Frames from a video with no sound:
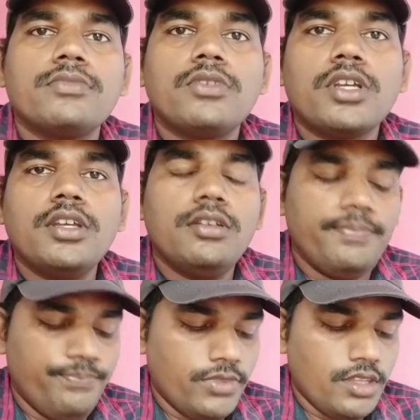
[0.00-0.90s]
Okay,
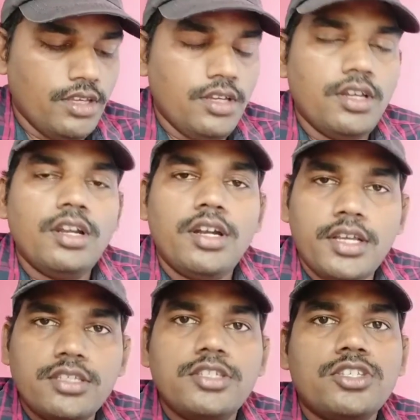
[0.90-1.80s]
let
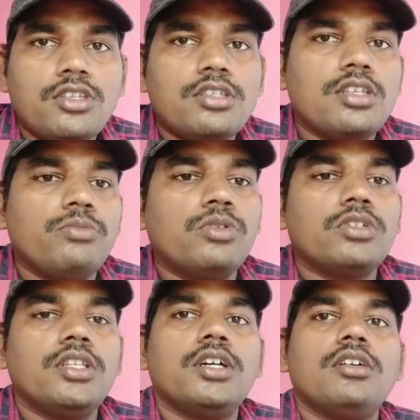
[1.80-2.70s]
us discuss
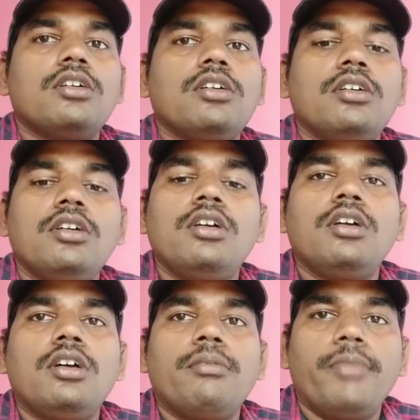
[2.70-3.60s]
about the
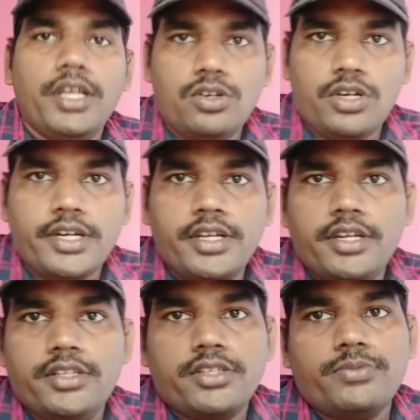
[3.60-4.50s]

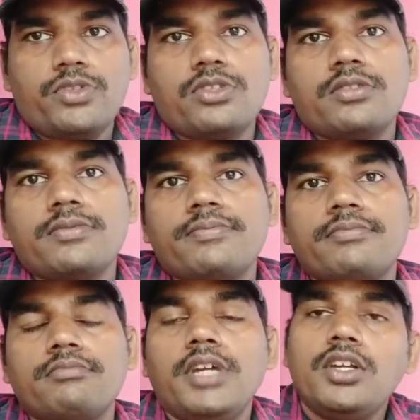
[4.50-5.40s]
microorganisms.
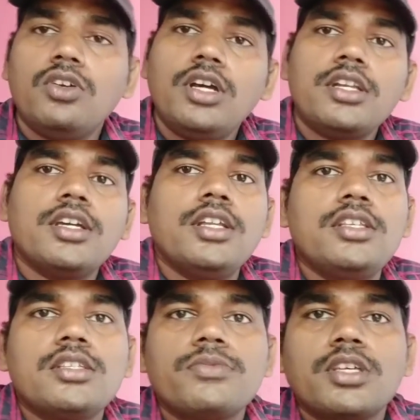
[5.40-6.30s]

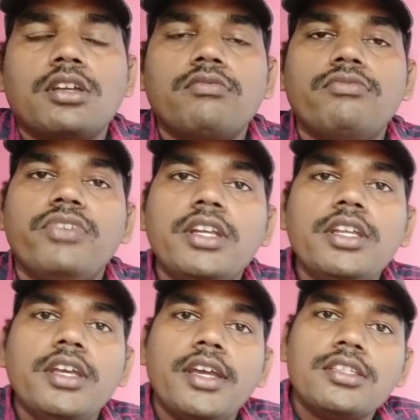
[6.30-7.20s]
Microorganisms are
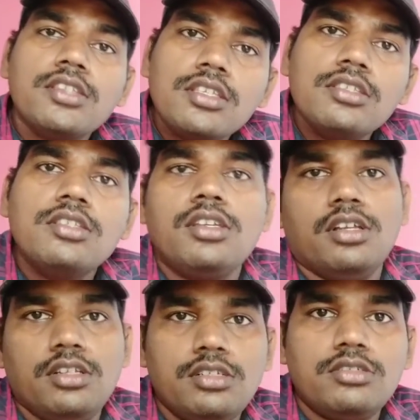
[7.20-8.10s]
very
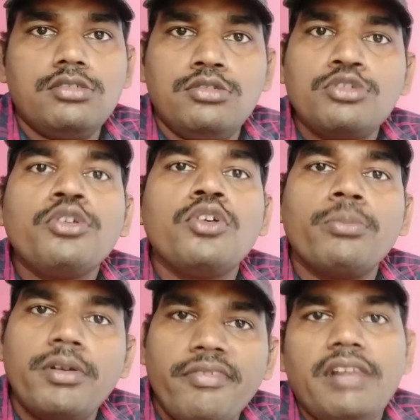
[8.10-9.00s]
essential to
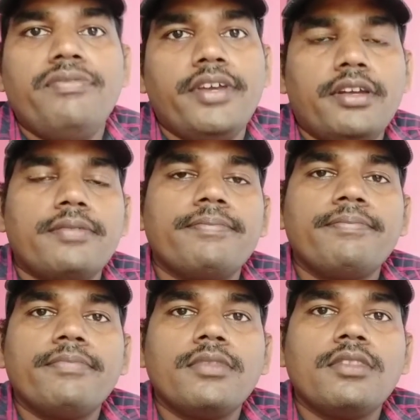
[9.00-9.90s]
human welfare.
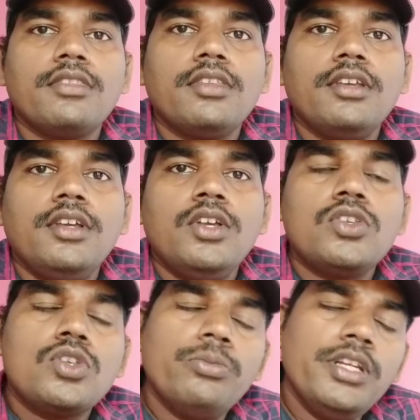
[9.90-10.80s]

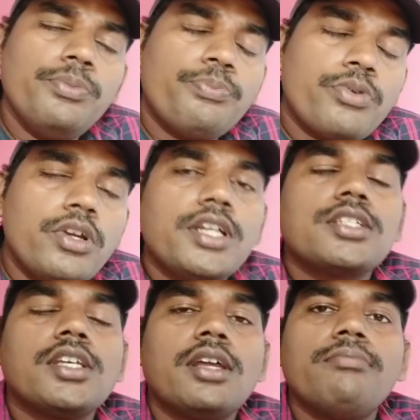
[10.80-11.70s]
So many
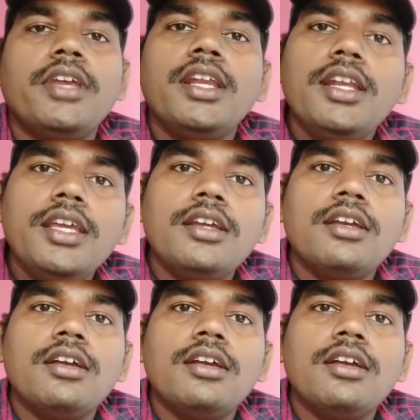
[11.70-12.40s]
products are mainly